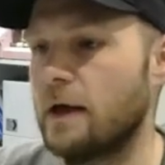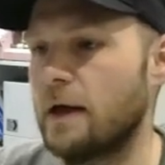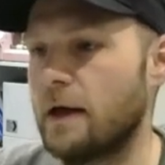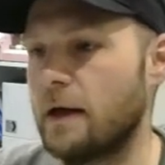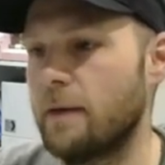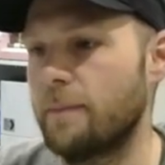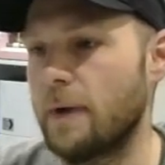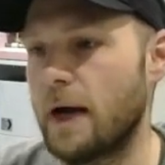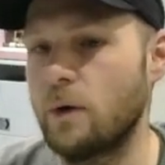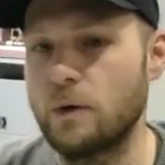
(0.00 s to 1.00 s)

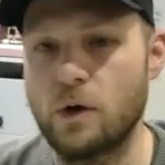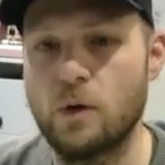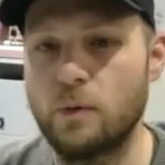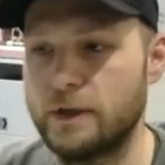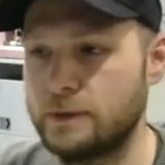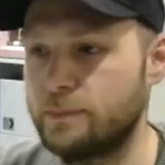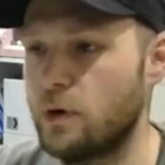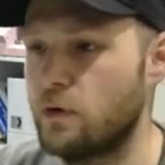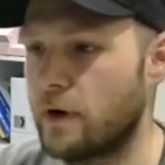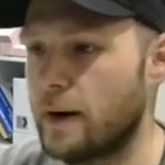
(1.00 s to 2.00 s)
Our goal with this
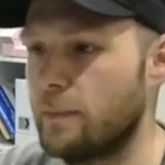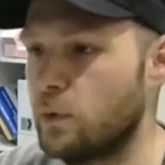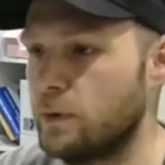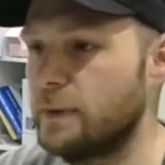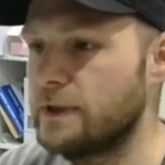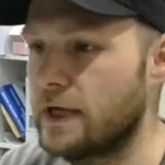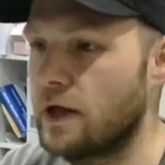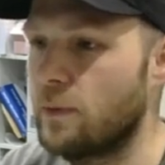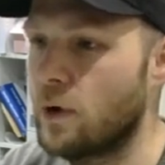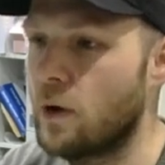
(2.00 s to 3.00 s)
program would be to
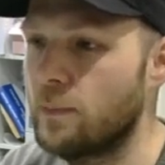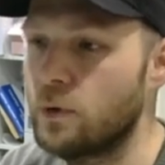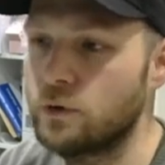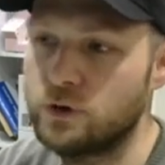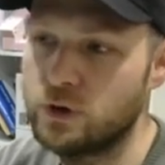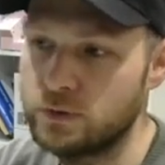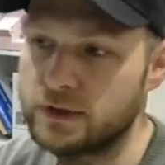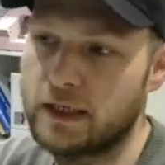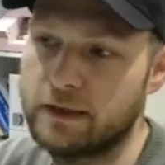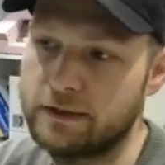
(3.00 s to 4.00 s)
help onboard new
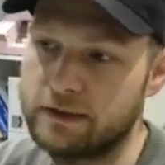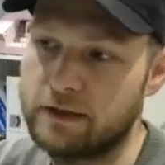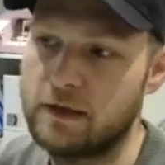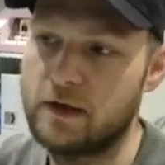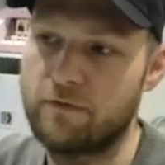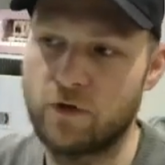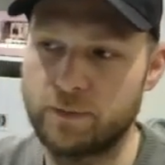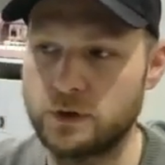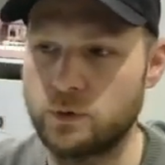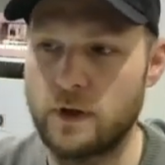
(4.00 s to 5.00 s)
sellers for
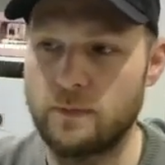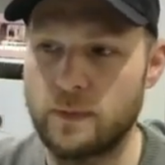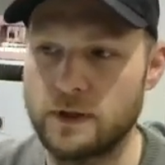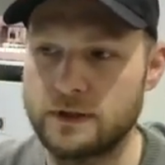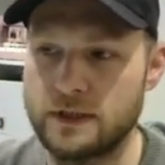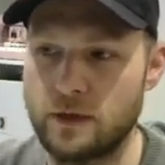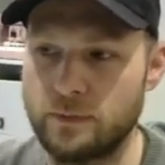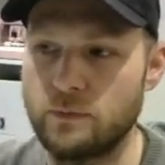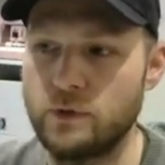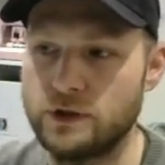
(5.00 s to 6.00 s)
up to 12 months and
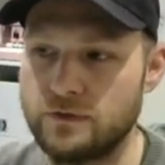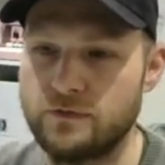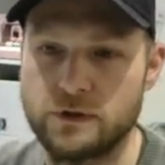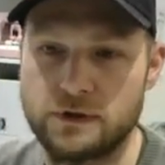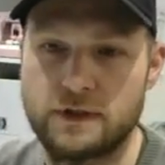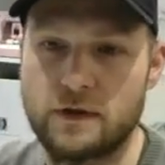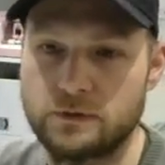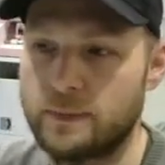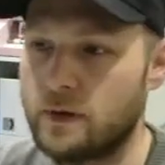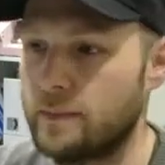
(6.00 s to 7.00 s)
help them reach the first
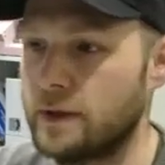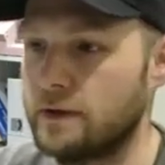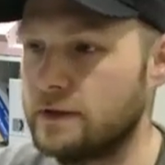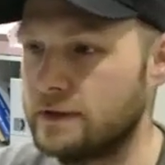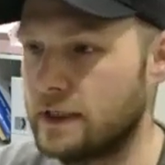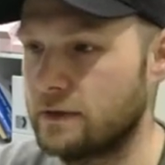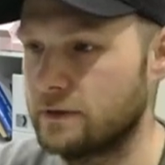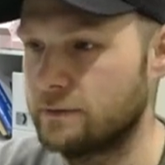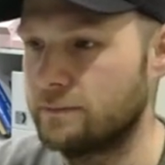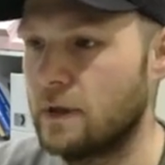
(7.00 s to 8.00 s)
£1,000 a month in
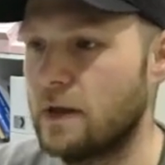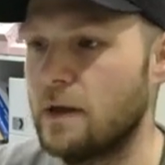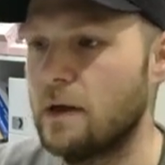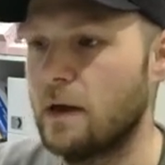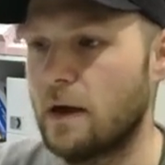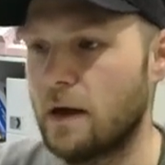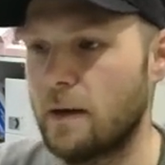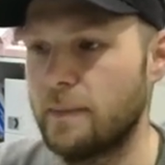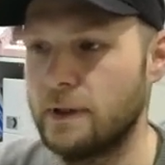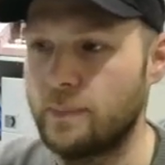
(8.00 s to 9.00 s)
sales.
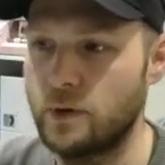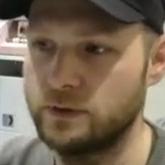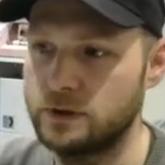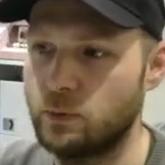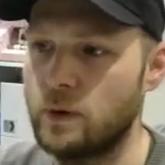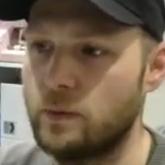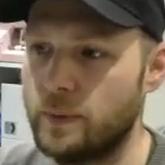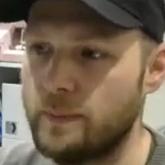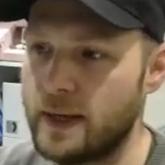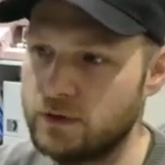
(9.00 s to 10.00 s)
In the process, we would
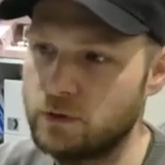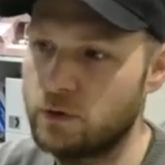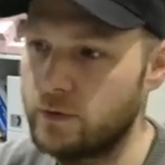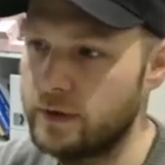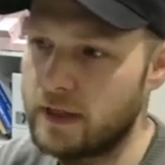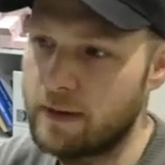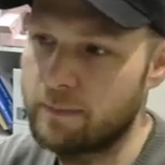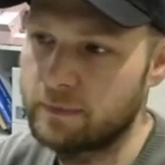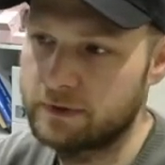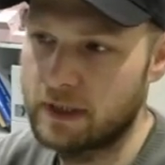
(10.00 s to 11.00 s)
be mentoring
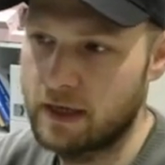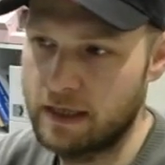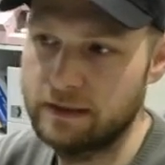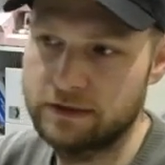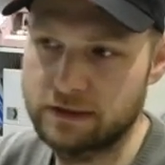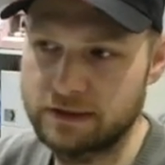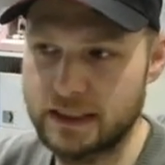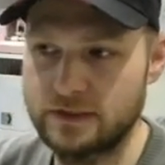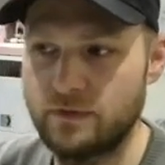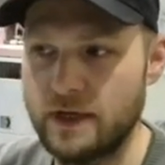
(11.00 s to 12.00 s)
them in
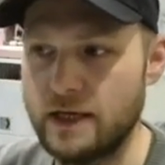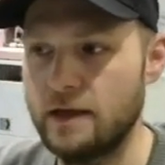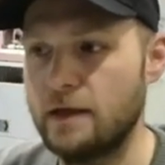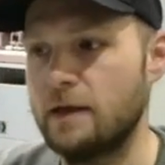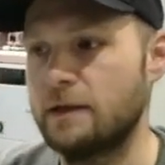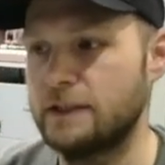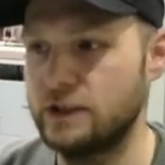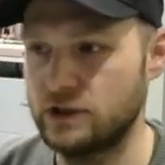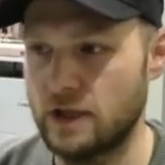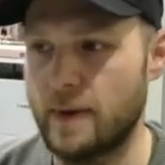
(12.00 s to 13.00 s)
successfully
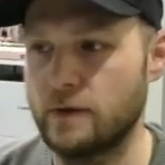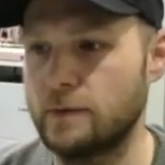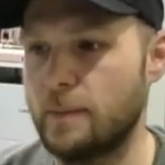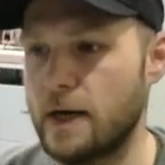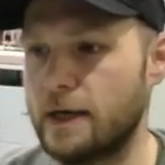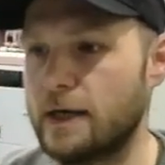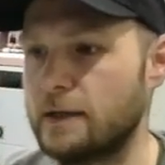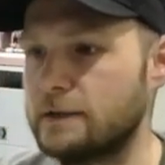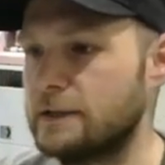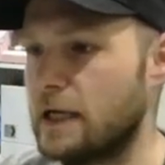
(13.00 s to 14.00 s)
teaching them how to market
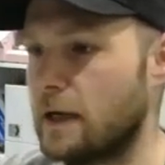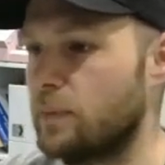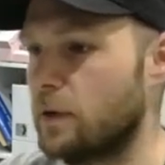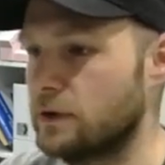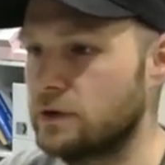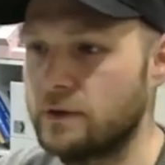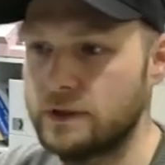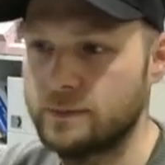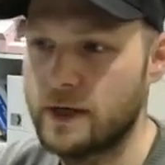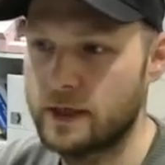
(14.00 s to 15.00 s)
and sell our products on
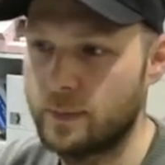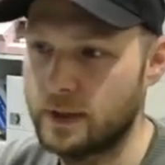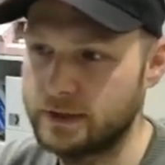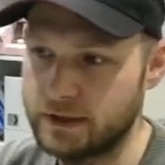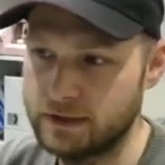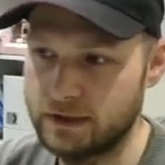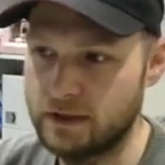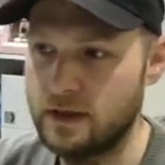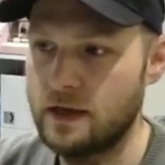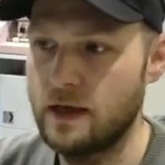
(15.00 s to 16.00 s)
these marketplaces,
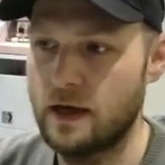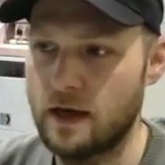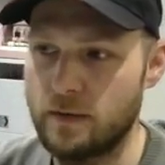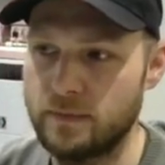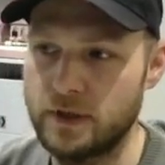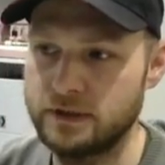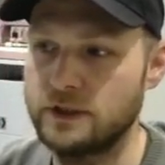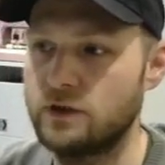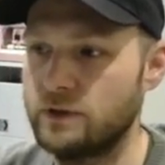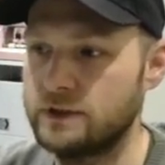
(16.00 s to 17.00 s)
thus
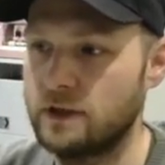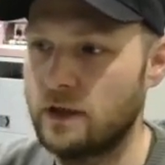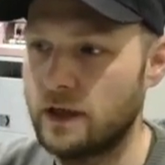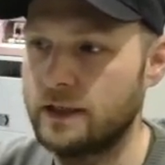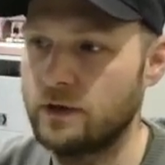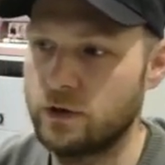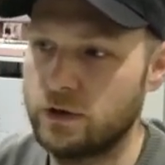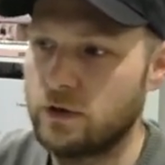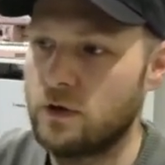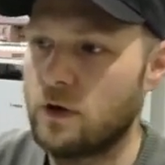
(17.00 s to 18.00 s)
increasing the
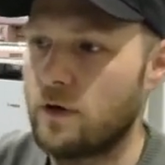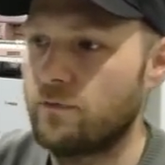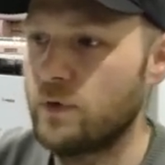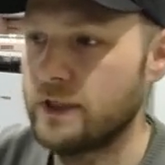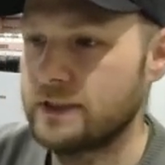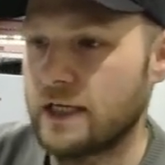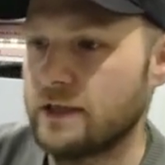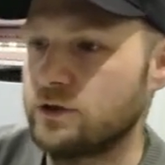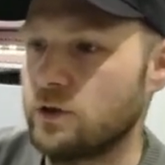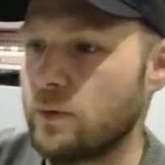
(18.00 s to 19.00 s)
likelihood of
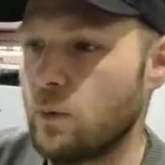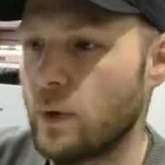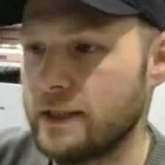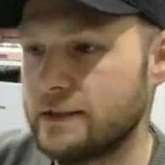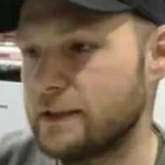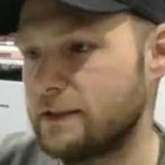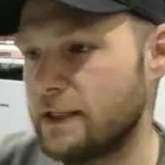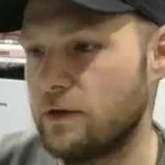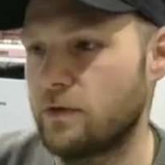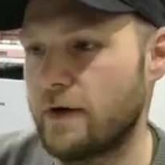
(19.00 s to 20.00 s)
resellers who are willing to
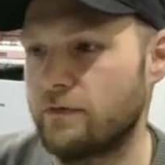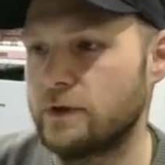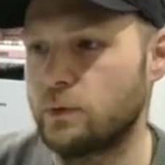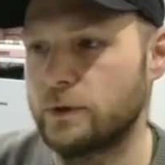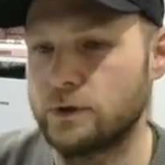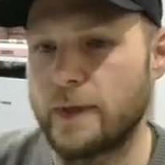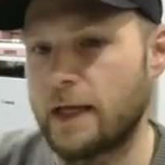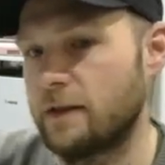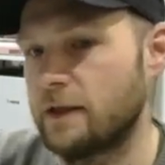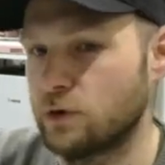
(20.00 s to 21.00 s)
continue their efforts once we
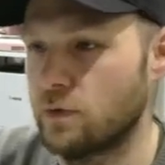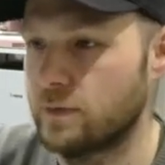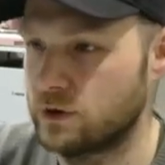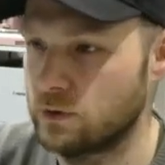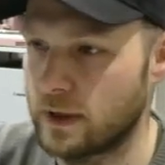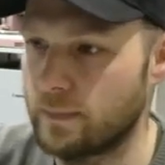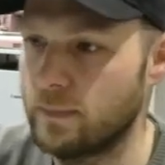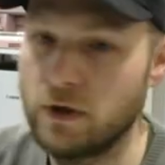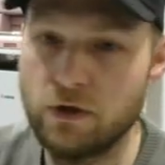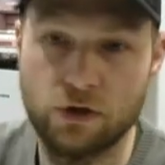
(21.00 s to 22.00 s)
hand things over to them,
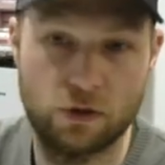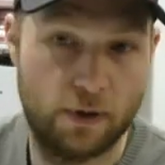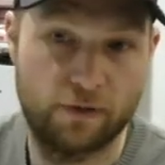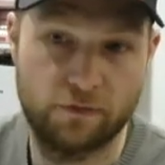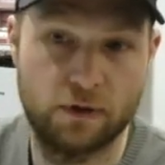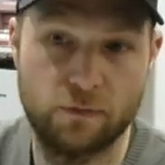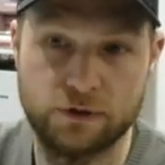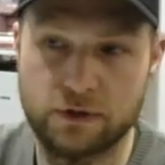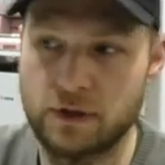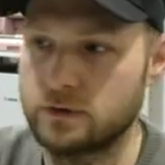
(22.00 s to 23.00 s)
after they
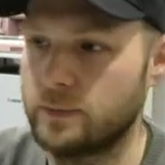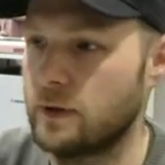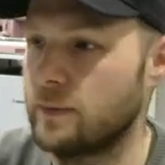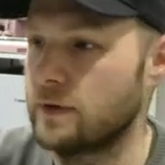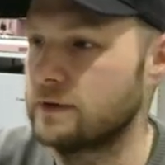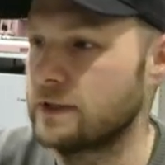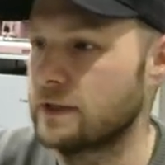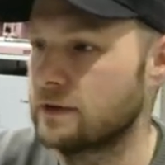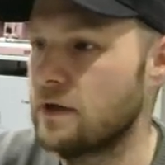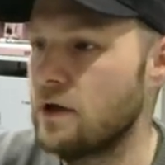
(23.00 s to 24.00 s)
reach £1,000 a month in
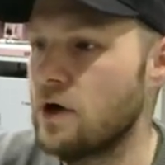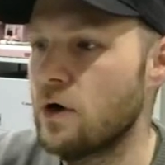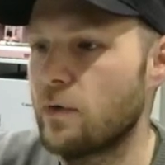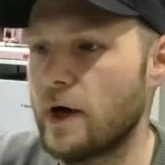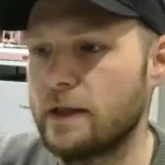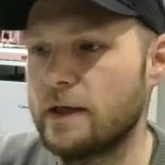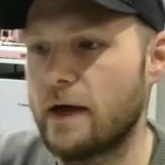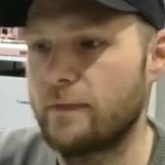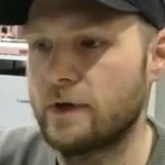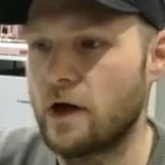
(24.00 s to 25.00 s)
sales, rather than
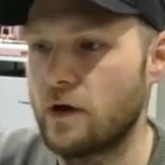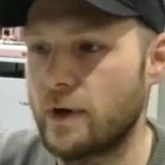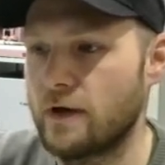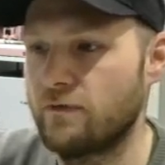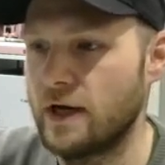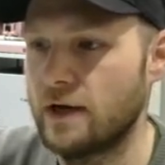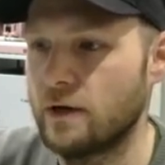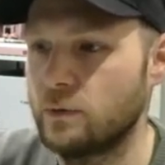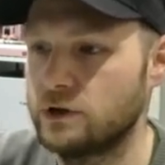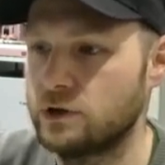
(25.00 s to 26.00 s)
having a high rate of
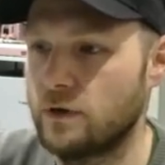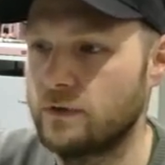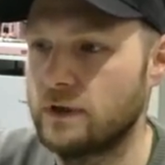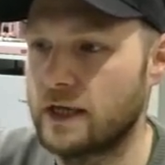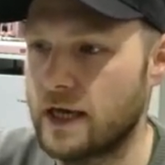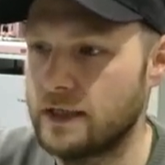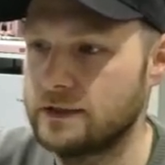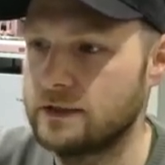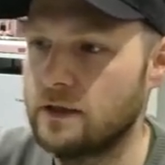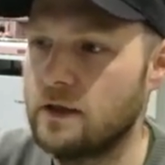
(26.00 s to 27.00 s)
failure, which is often the
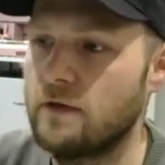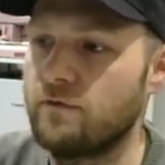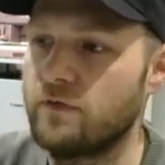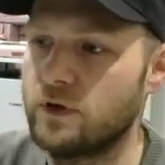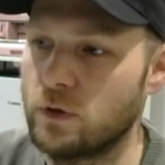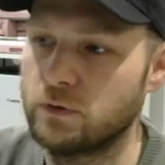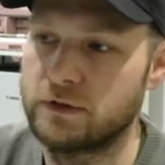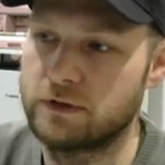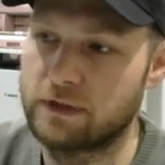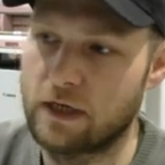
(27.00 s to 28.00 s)
case for those
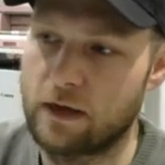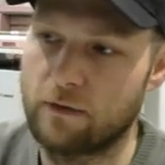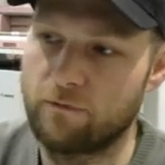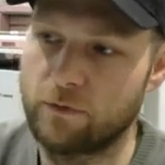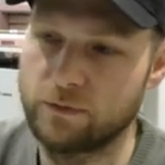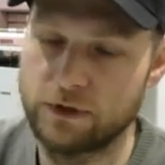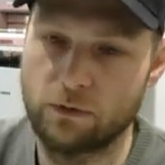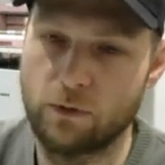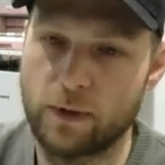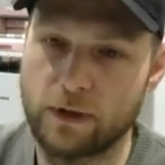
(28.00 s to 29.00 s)
that start from
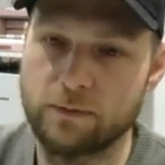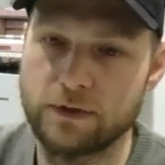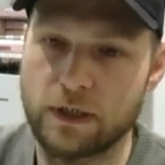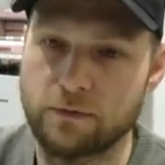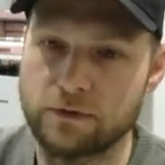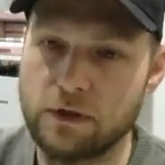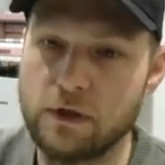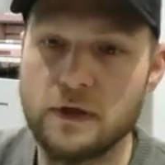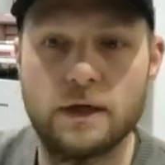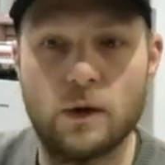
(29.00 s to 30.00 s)
zero by themselves.
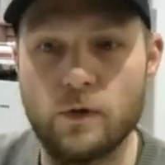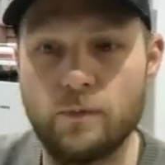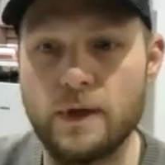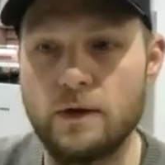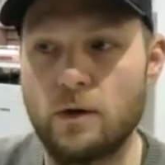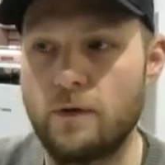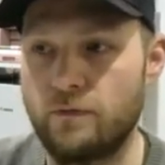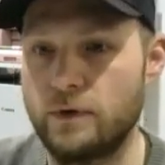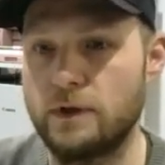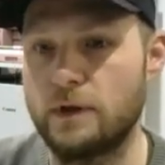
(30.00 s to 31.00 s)
Now, we've had
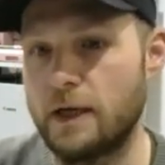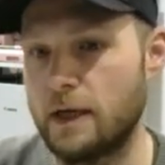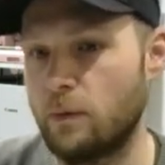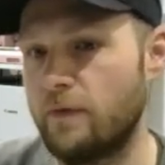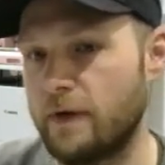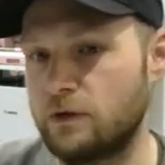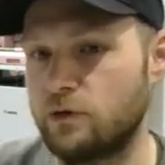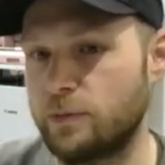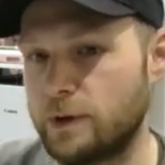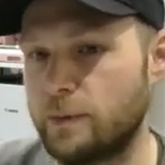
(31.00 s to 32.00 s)
a
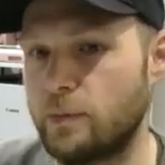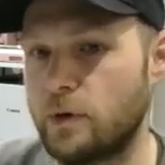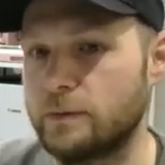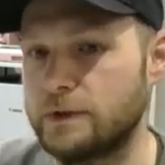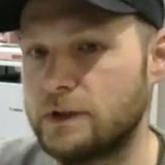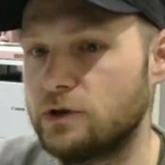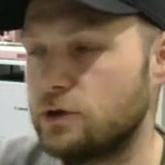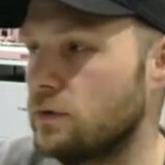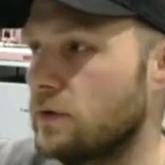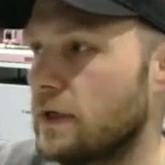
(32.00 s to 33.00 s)
dropshipping program since
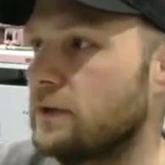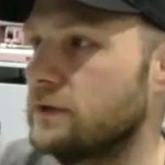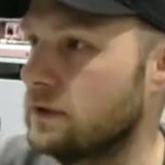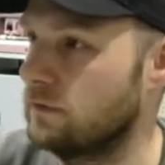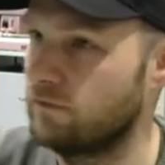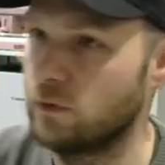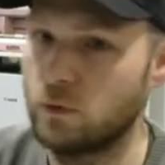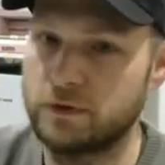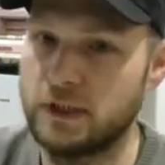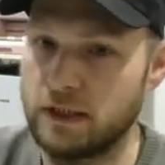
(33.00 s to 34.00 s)

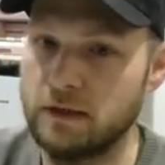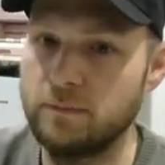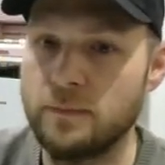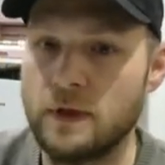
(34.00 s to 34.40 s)
2014.